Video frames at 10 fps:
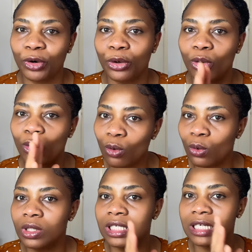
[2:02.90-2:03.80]
your
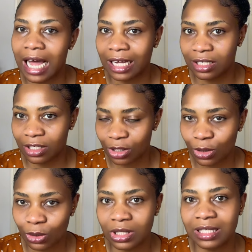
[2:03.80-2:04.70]
own dark
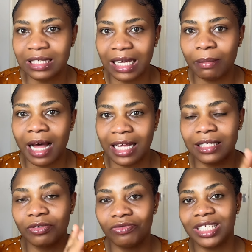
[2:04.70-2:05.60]
circle the same as
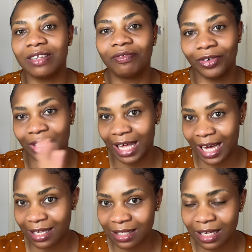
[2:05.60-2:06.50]
the reason for
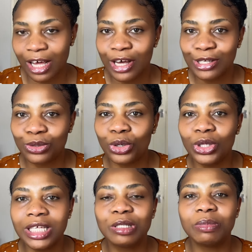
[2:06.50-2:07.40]
theirs? So you
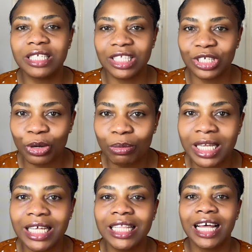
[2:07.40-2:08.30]
need to be
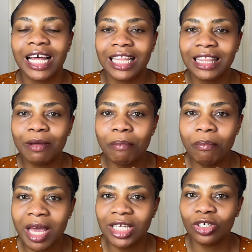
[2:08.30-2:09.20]
determining the
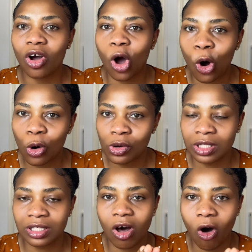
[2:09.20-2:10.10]
major
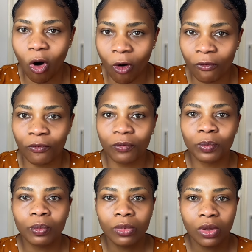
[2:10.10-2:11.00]
cause of
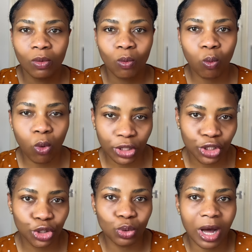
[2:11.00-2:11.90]

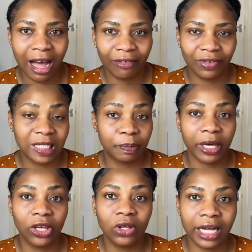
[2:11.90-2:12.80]
what you have. It's
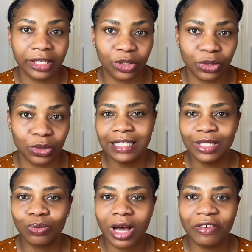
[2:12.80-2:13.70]
peculiar to you. So this
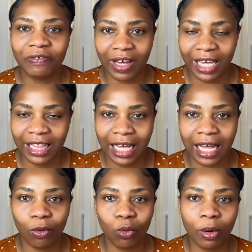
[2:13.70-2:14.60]
is why you find
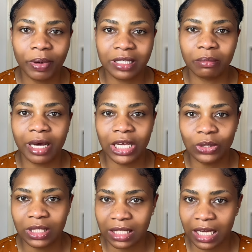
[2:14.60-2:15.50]
that one person might
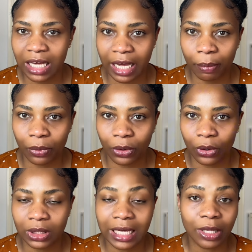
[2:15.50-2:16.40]
use a skincare
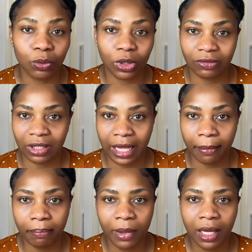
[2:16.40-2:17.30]
product and it works for them,